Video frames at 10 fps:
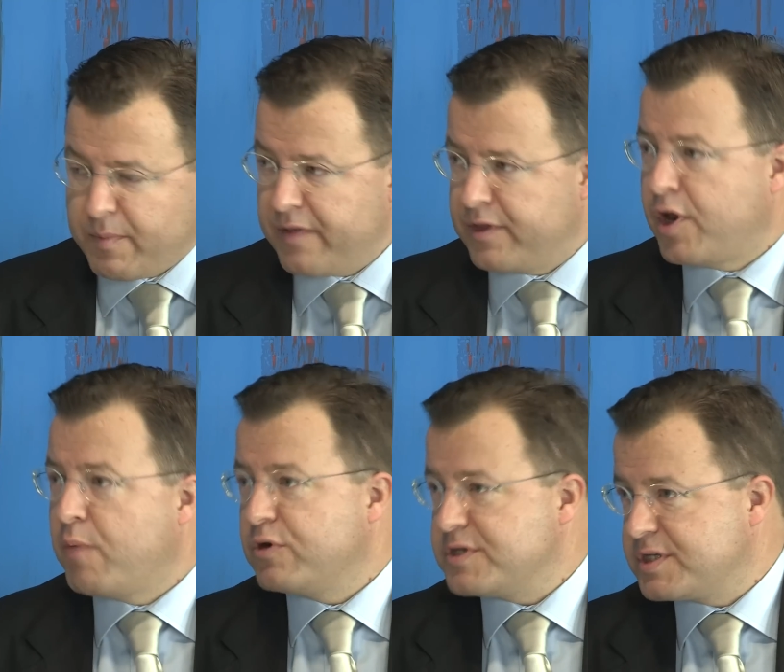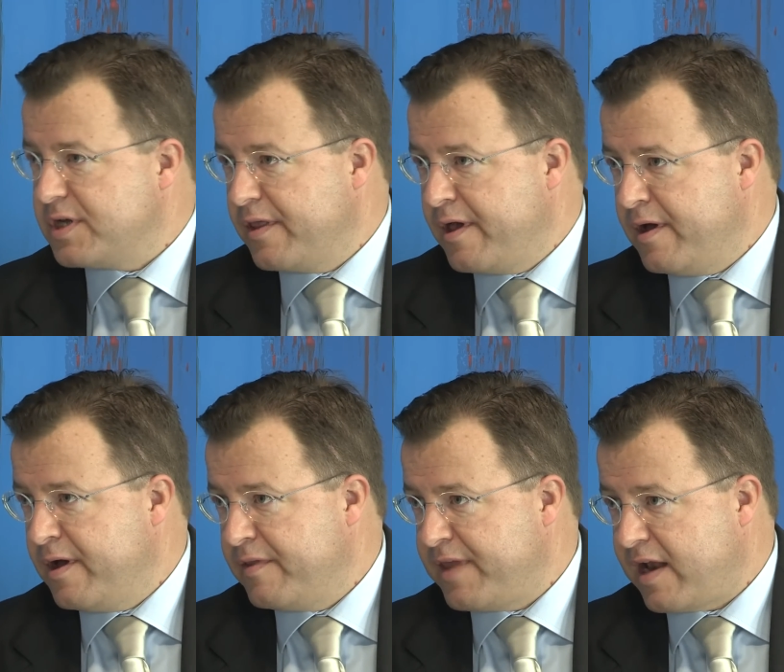about the numbers
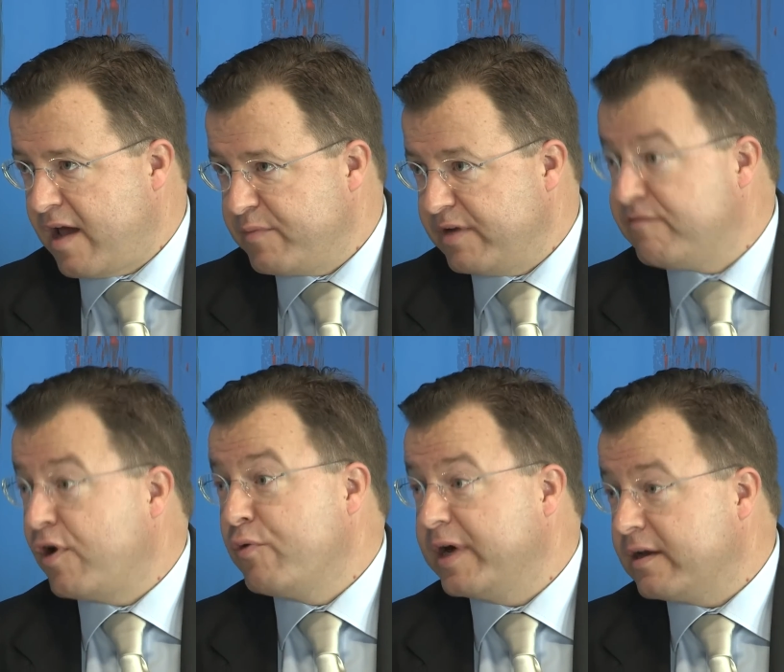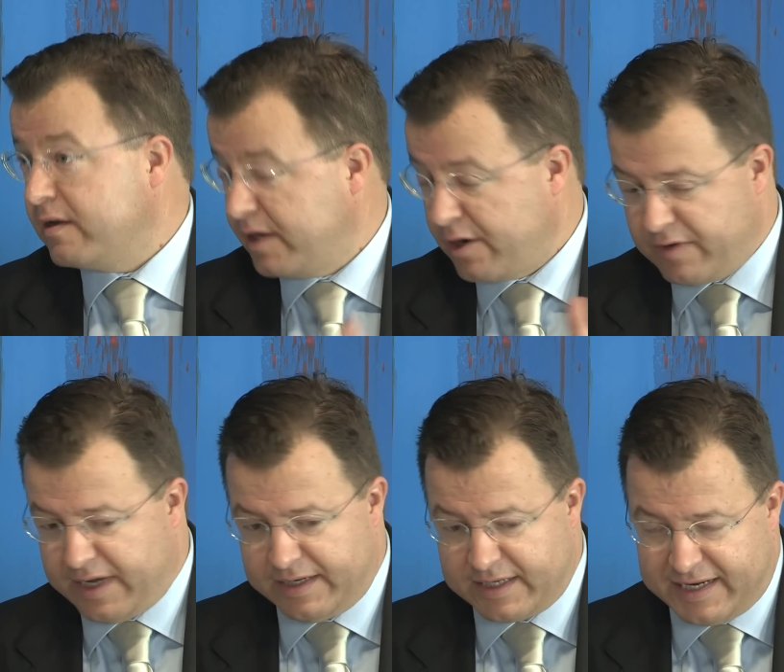uh, that have been following, you know,
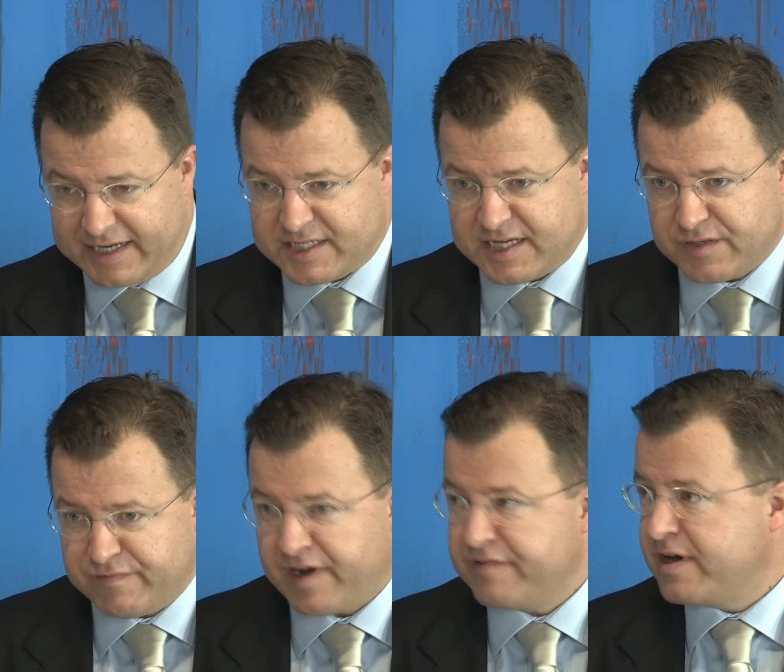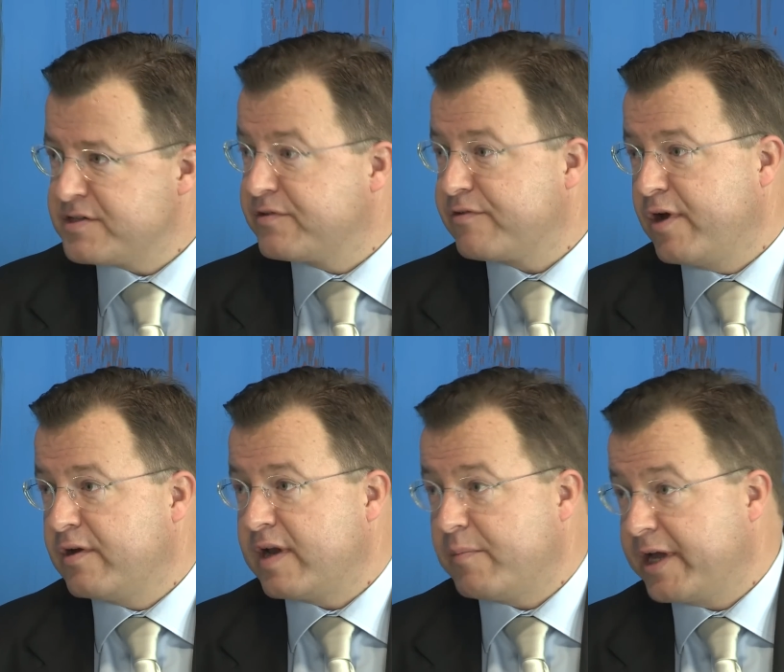in, in excess of
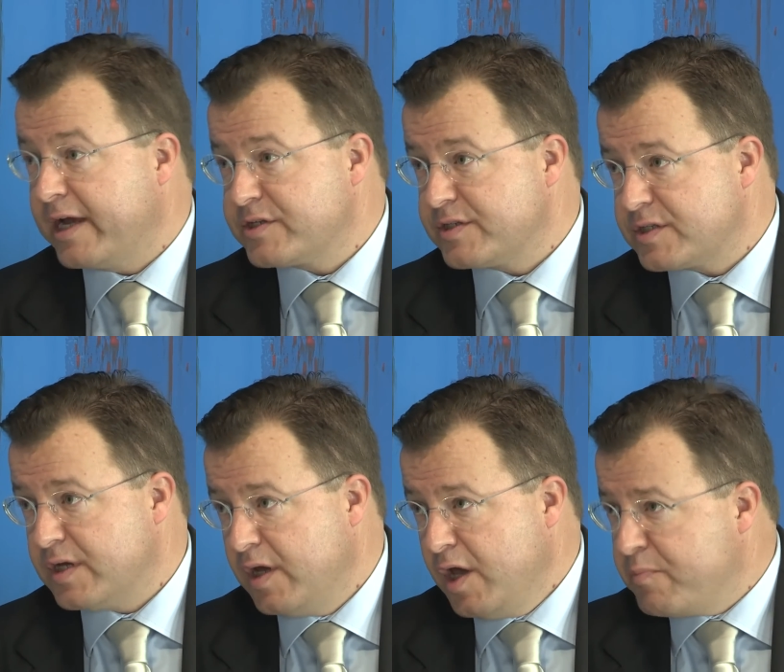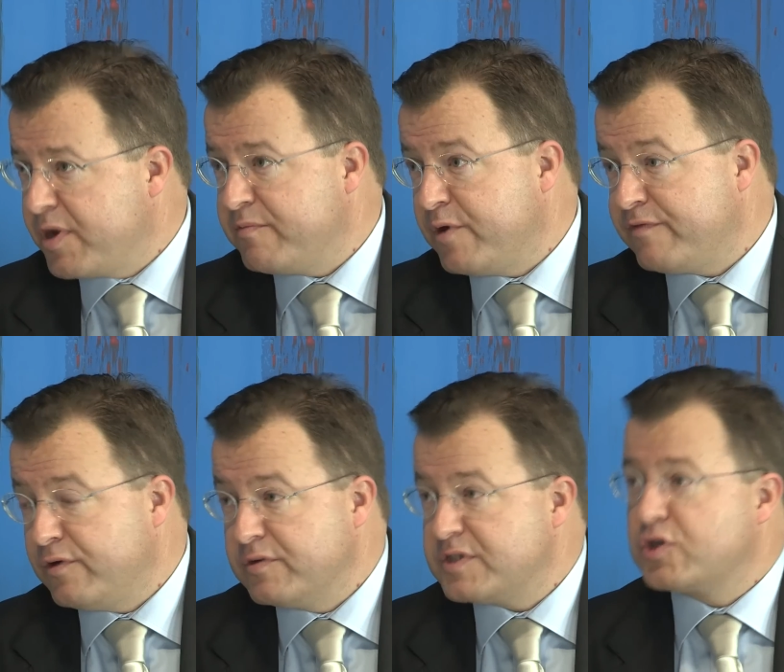5,300 applications, mm -hmm. but above
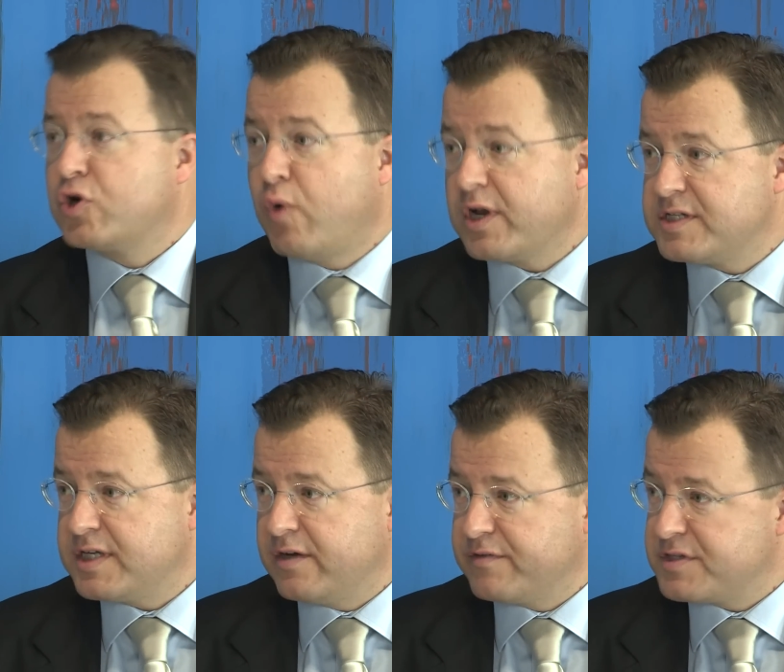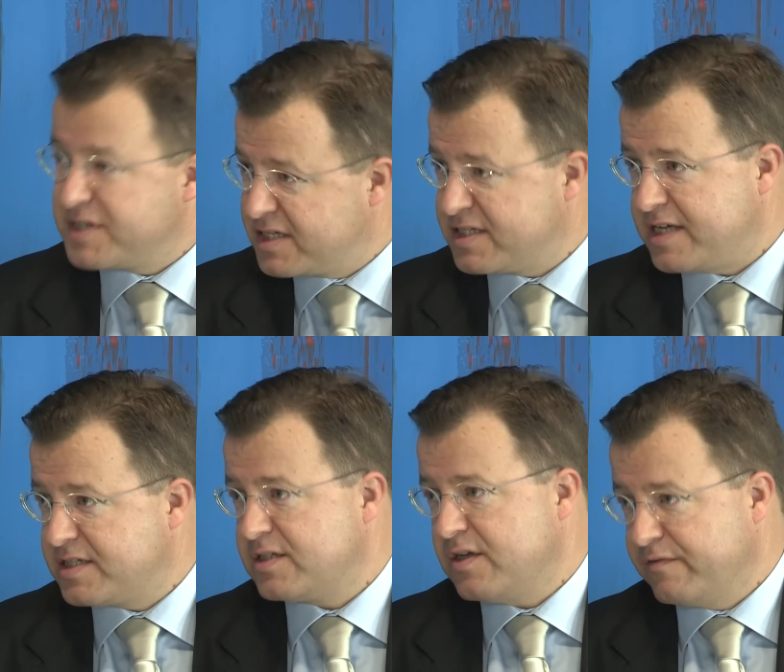all, it's the quality of the
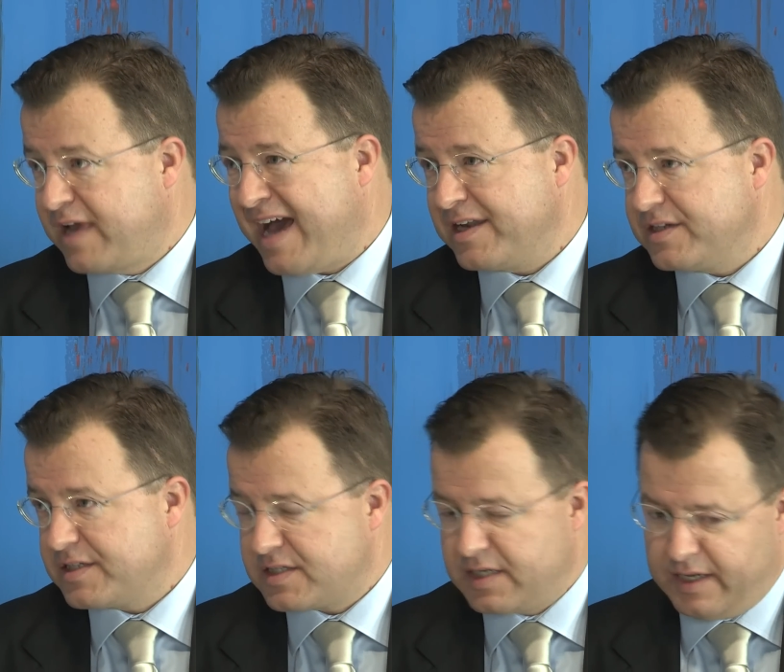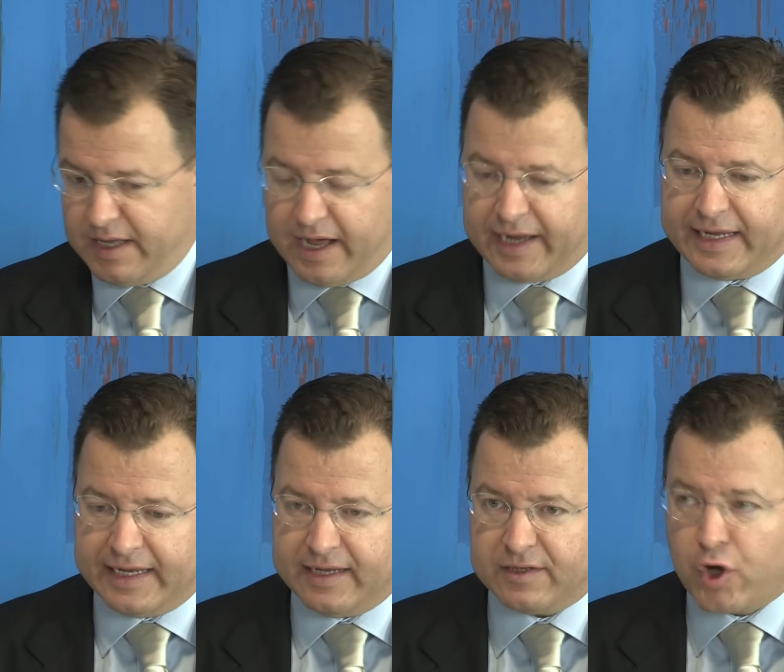success of candidates,
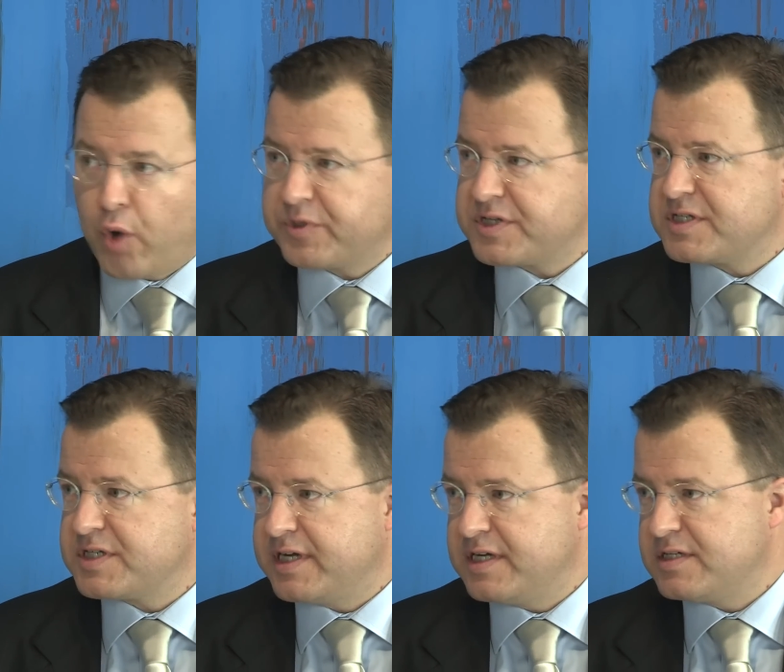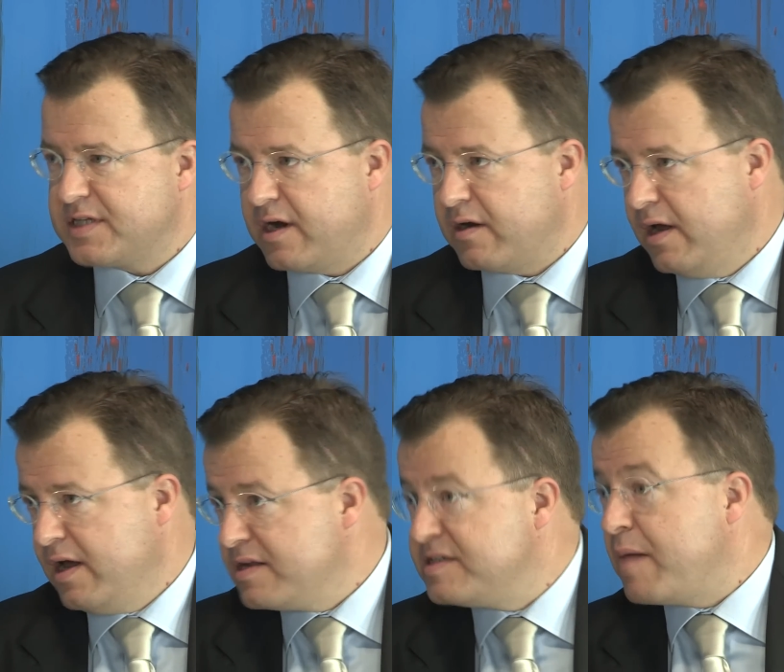i.e. the competencies, their
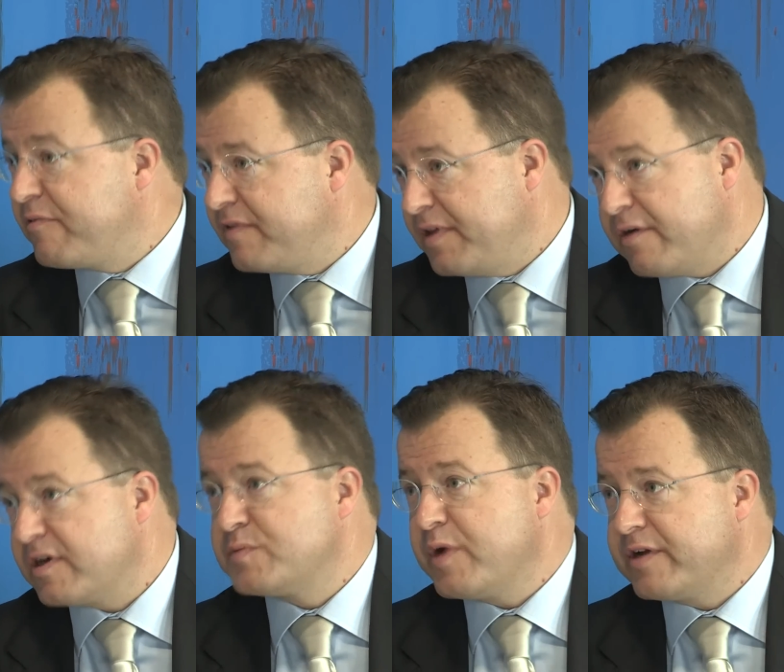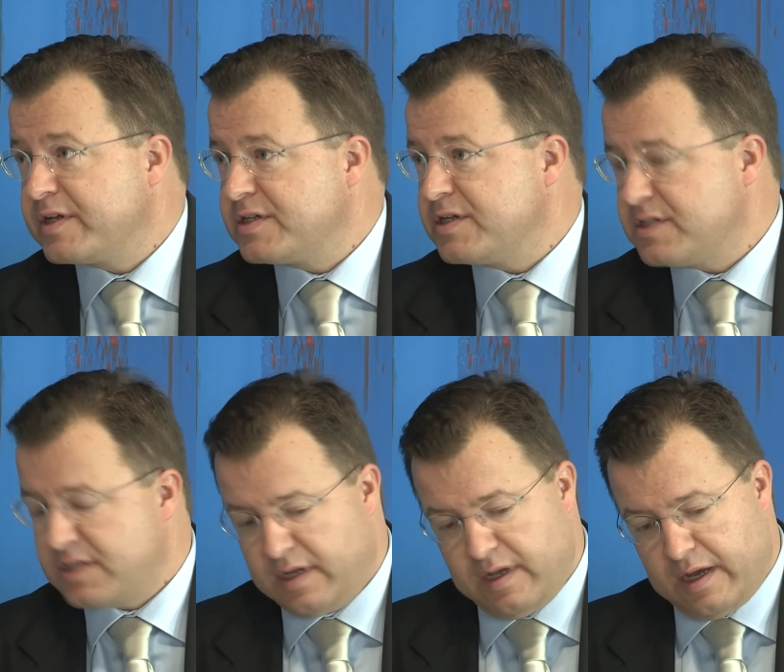depth and their
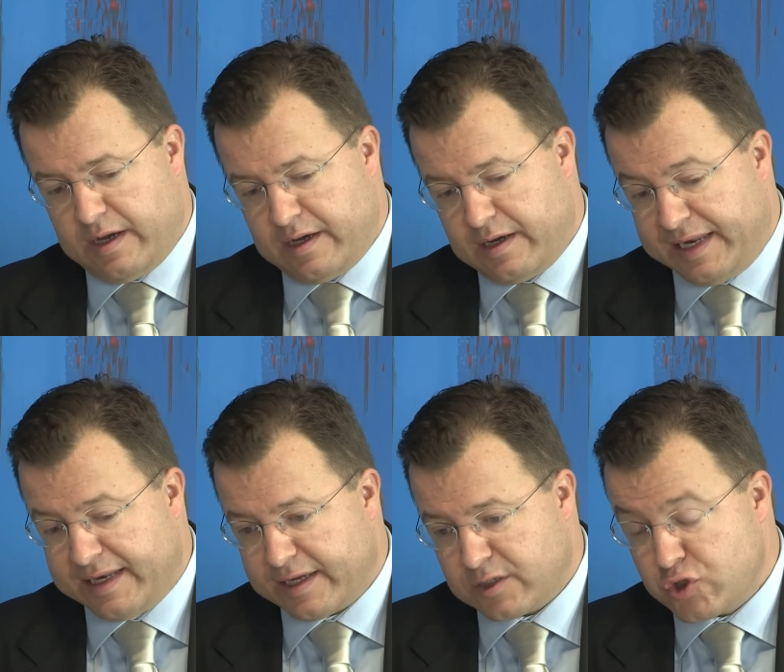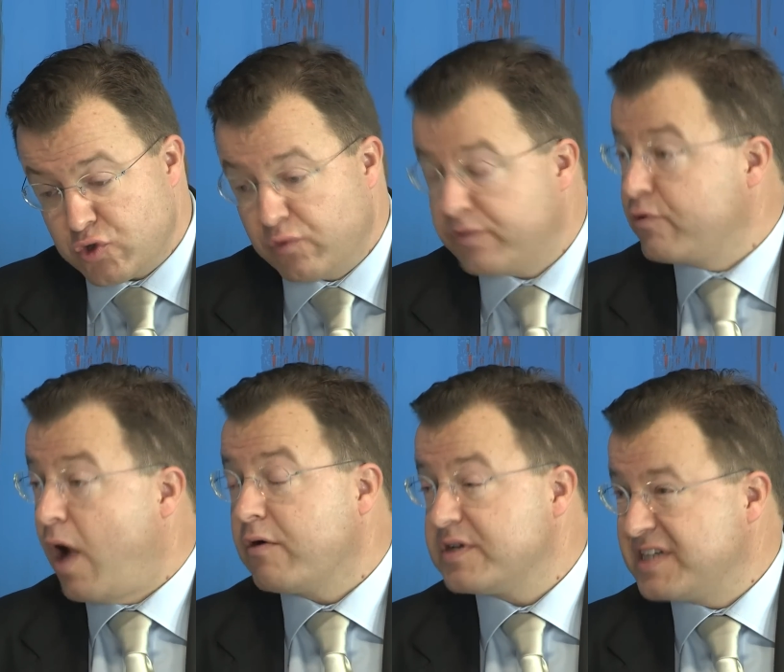experiences, uh, leading to, through
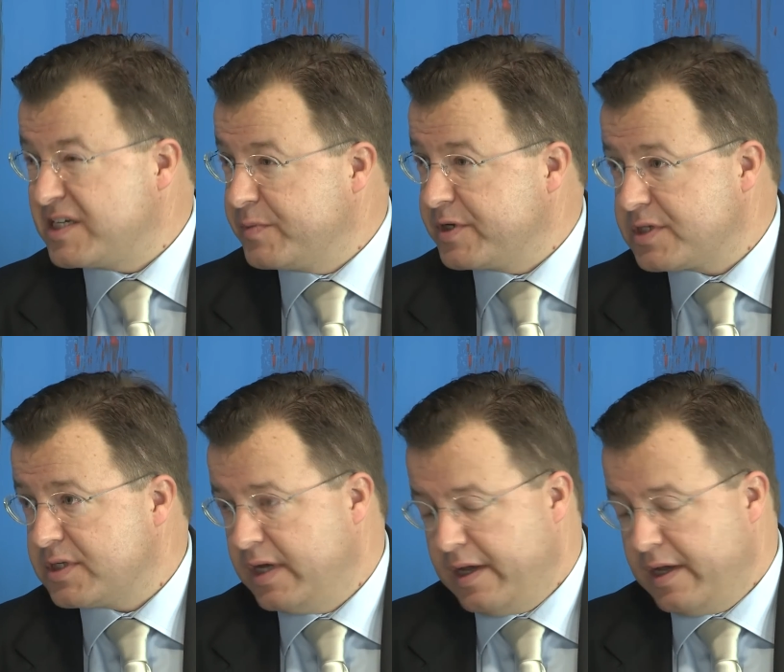our assessments,